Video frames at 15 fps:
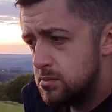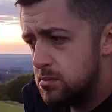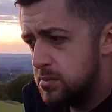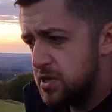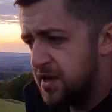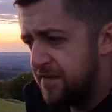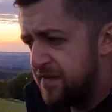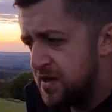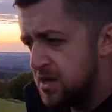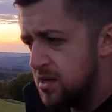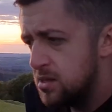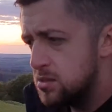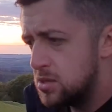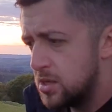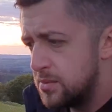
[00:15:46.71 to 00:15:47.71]
But I think
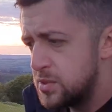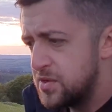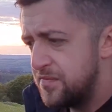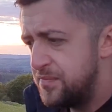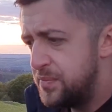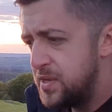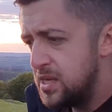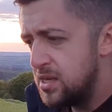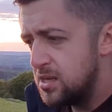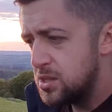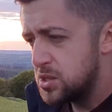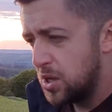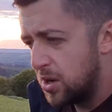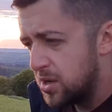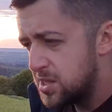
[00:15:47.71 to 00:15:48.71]
in terms of being
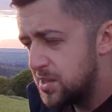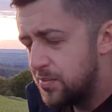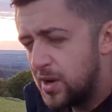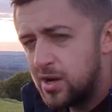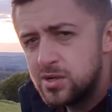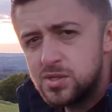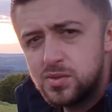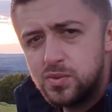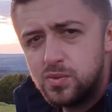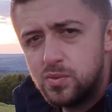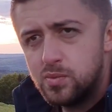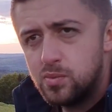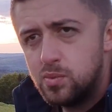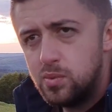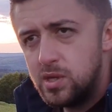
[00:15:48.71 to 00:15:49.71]
talked about,
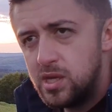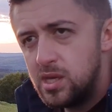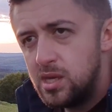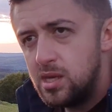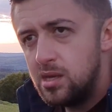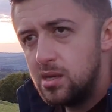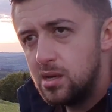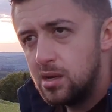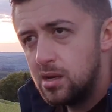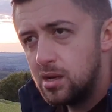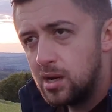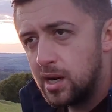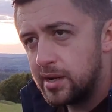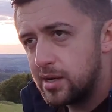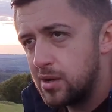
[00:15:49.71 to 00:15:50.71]
we
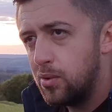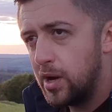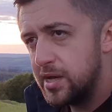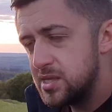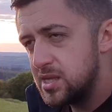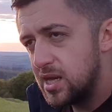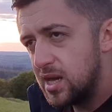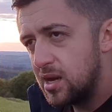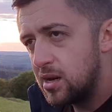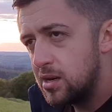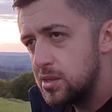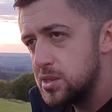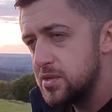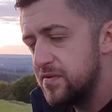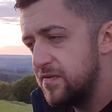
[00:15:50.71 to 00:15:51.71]
are quite there.
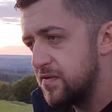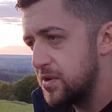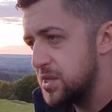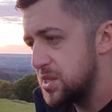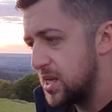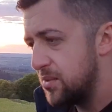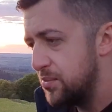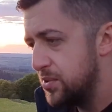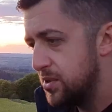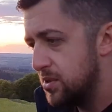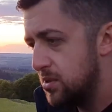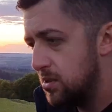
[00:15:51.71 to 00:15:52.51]
So, for example,